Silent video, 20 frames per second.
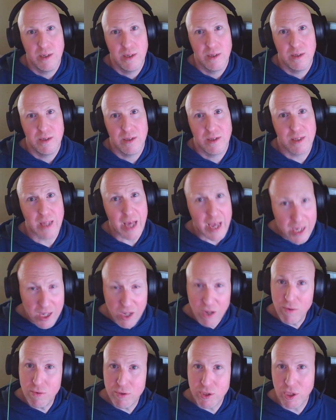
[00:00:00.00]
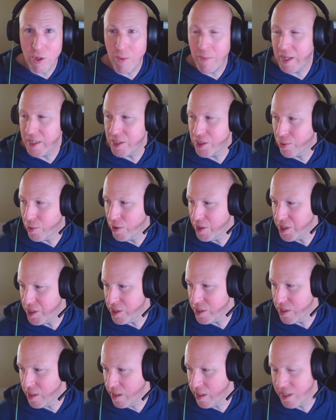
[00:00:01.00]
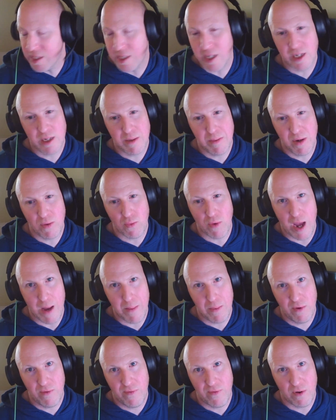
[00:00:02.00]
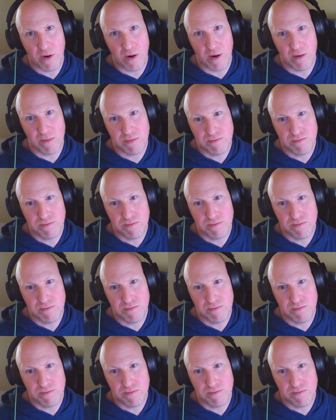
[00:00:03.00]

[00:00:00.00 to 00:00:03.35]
thank you so much for just listening to me ramble for